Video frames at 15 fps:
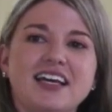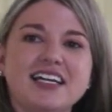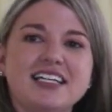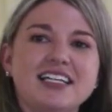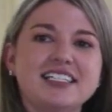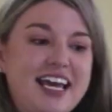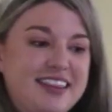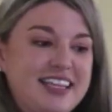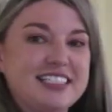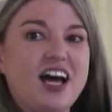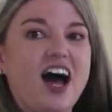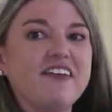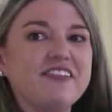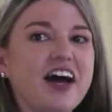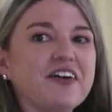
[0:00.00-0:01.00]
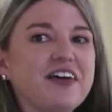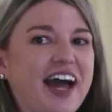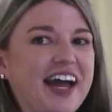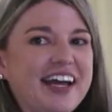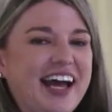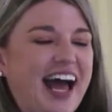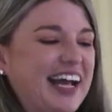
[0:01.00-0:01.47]
Take this off?
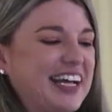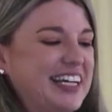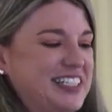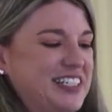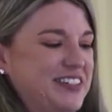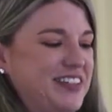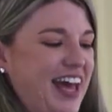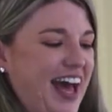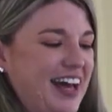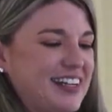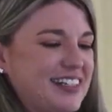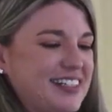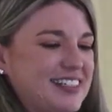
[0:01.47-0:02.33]
Okay, I can do that.